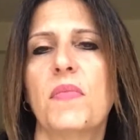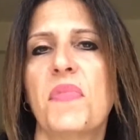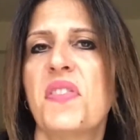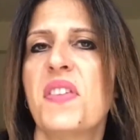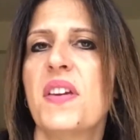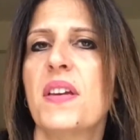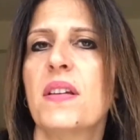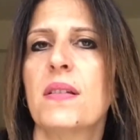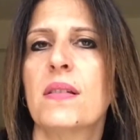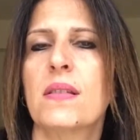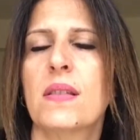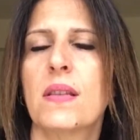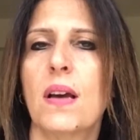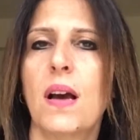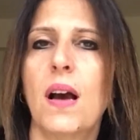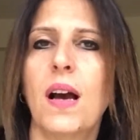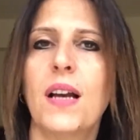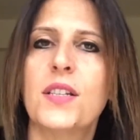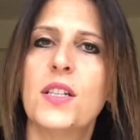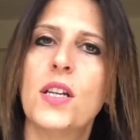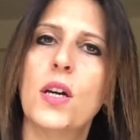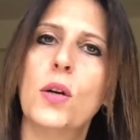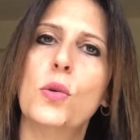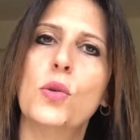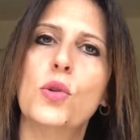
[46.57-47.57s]
things that
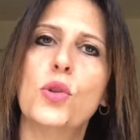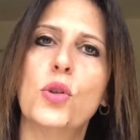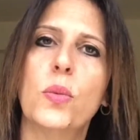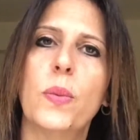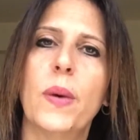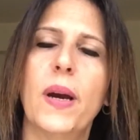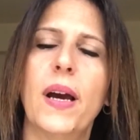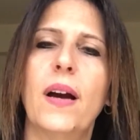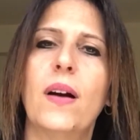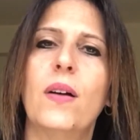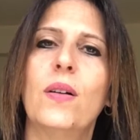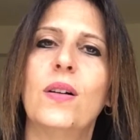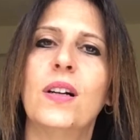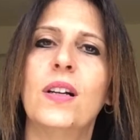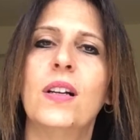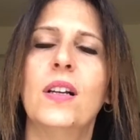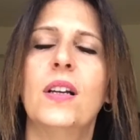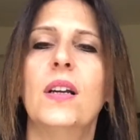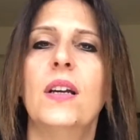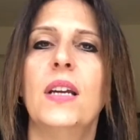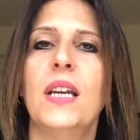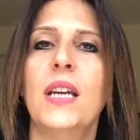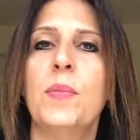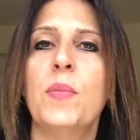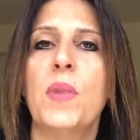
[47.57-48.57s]
I told you about
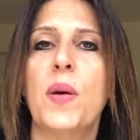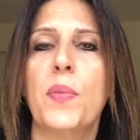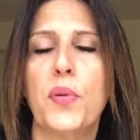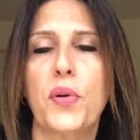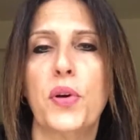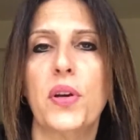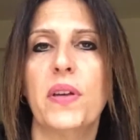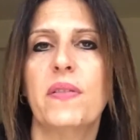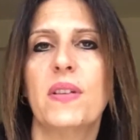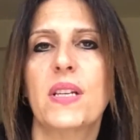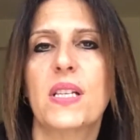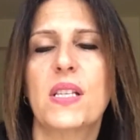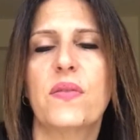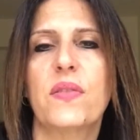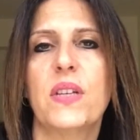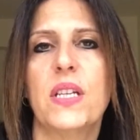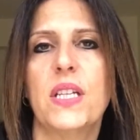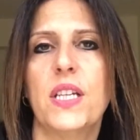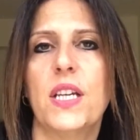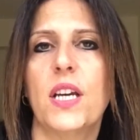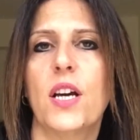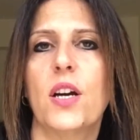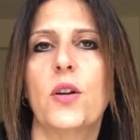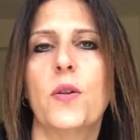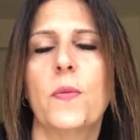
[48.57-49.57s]
in my previous
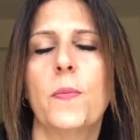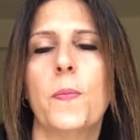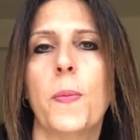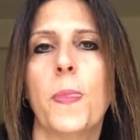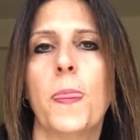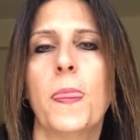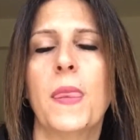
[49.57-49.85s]
video.